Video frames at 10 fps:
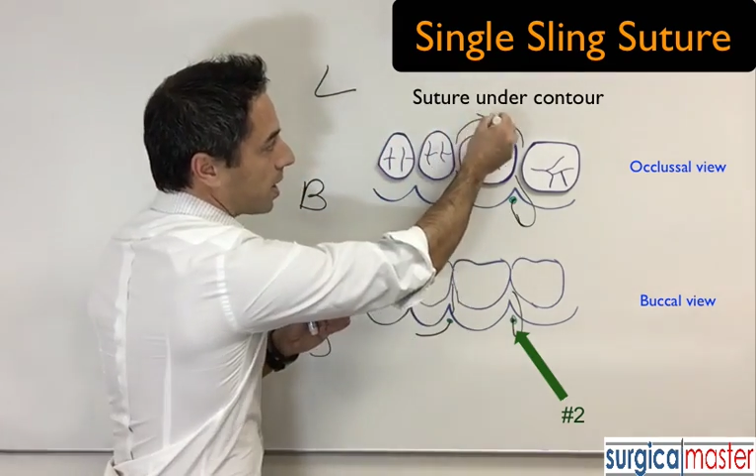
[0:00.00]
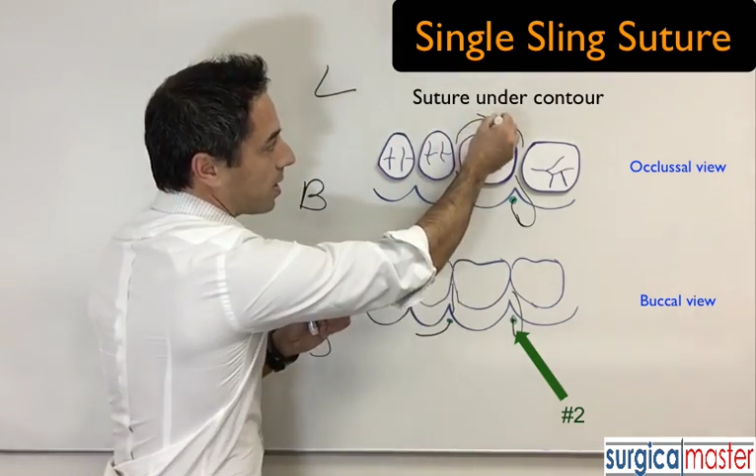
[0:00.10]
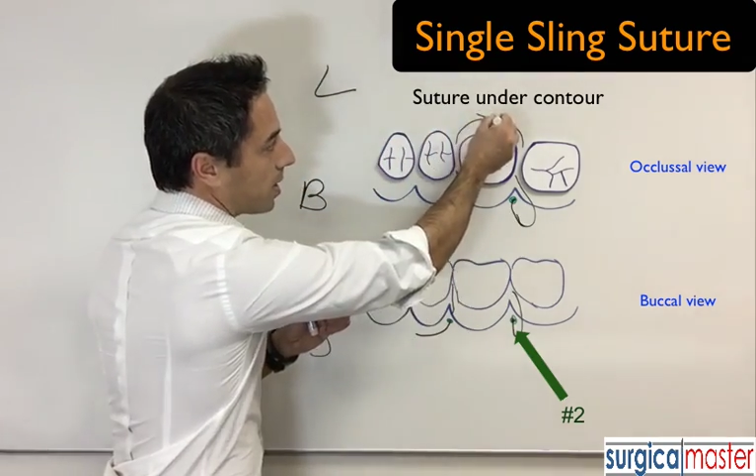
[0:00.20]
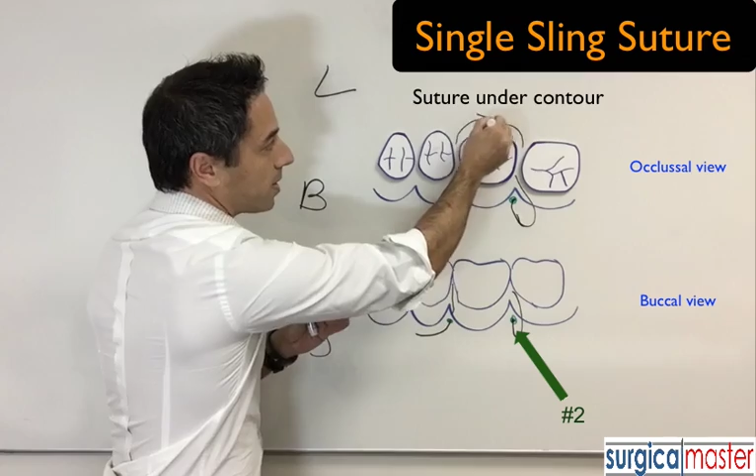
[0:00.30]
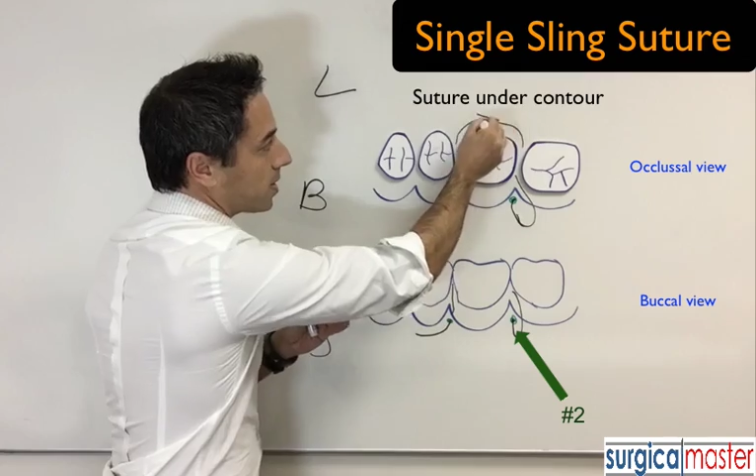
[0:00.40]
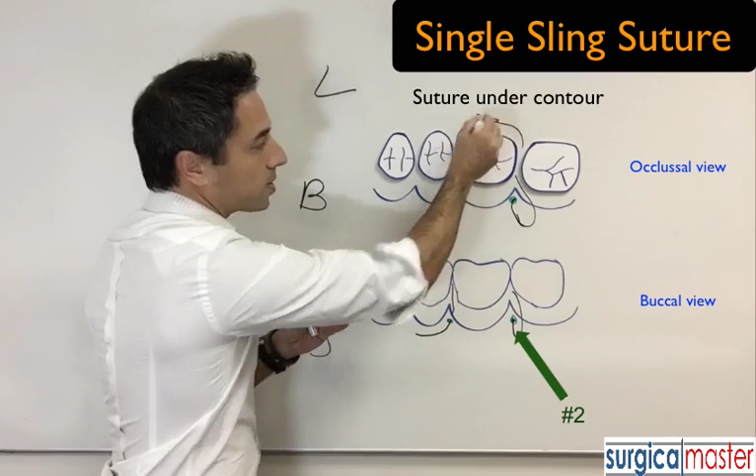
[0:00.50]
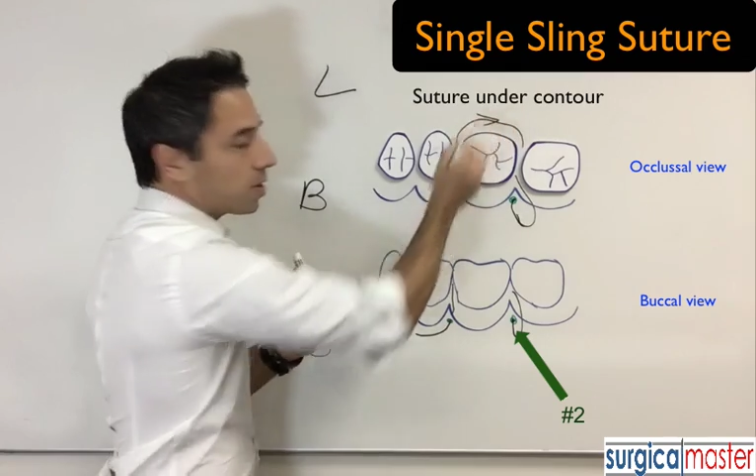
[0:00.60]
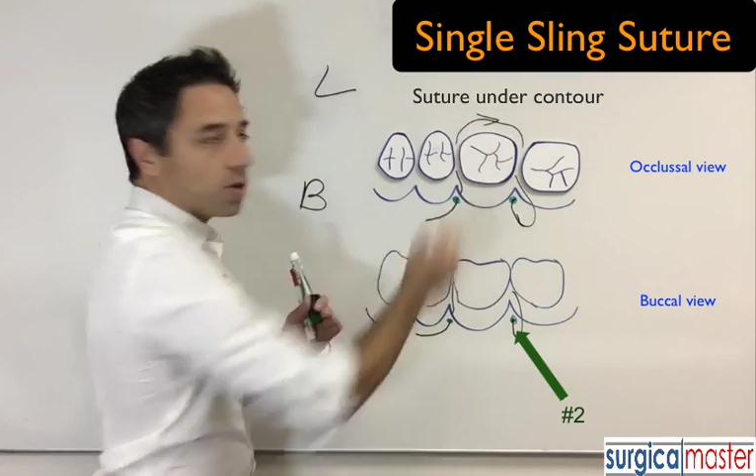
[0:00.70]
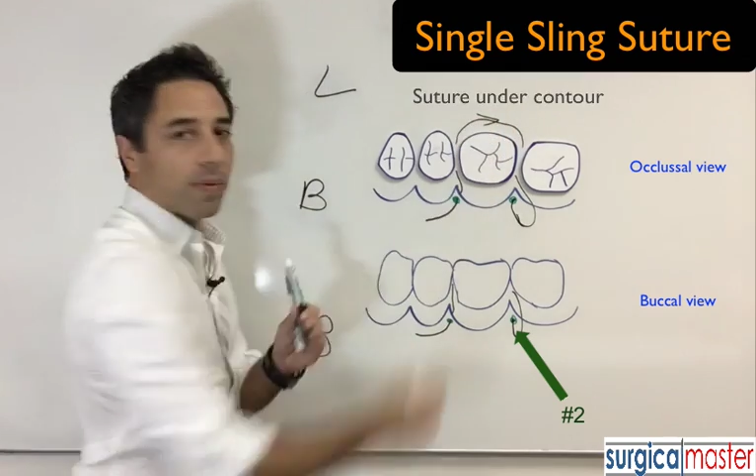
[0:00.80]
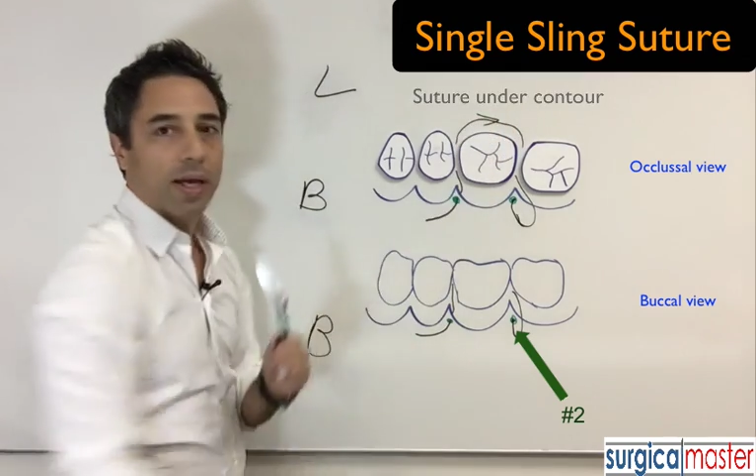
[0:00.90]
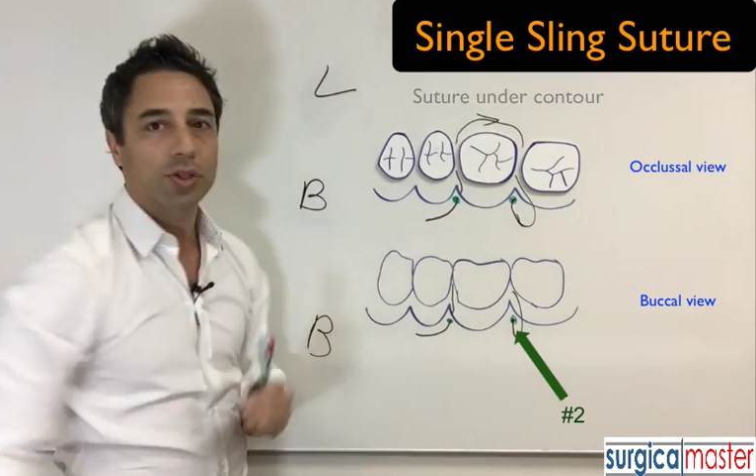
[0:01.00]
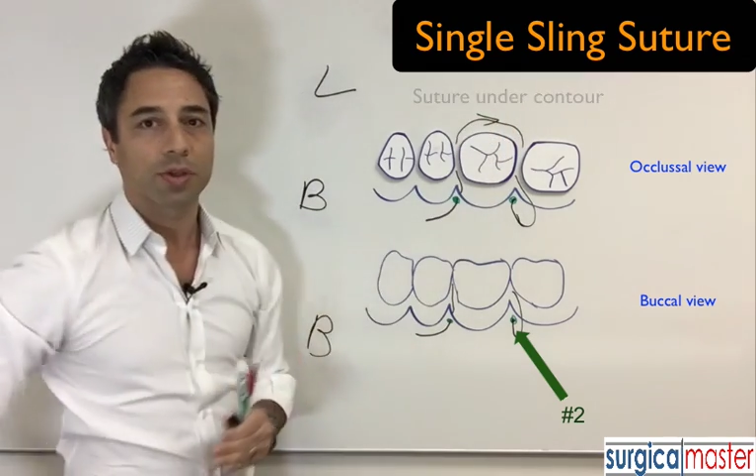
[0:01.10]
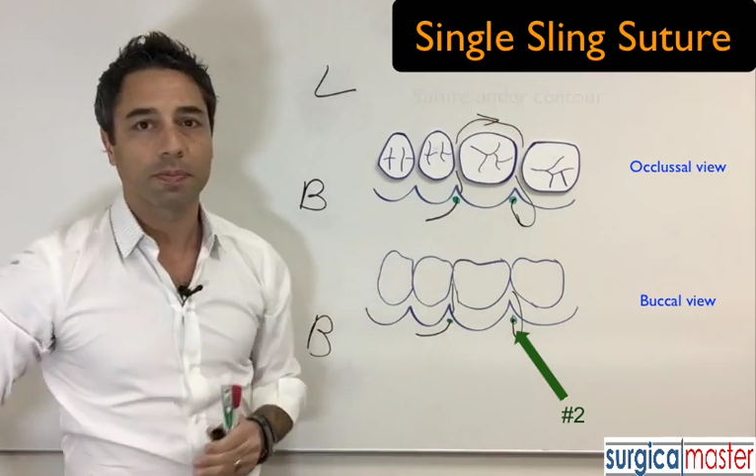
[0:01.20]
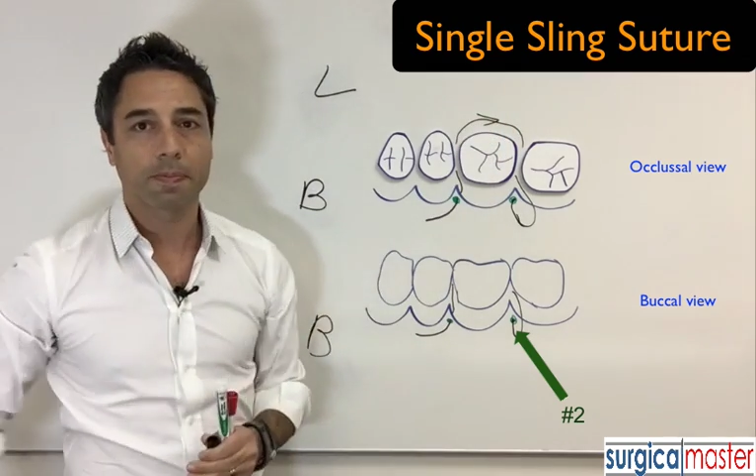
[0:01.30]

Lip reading: in the distal direction.